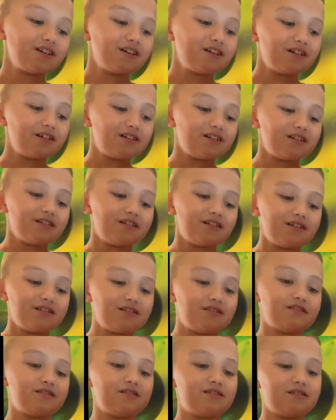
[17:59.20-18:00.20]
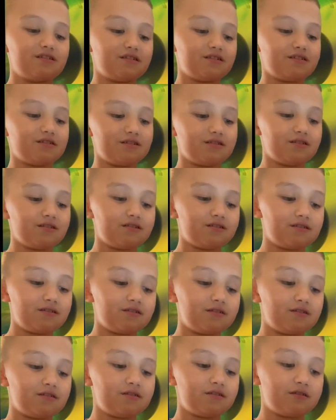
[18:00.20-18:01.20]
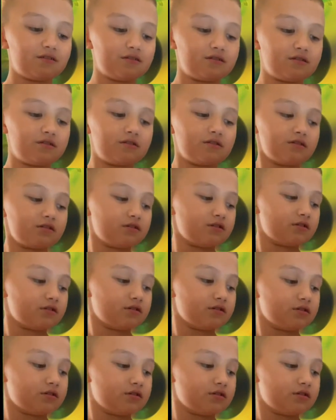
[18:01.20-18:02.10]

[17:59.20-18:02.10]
The person shown says nothing.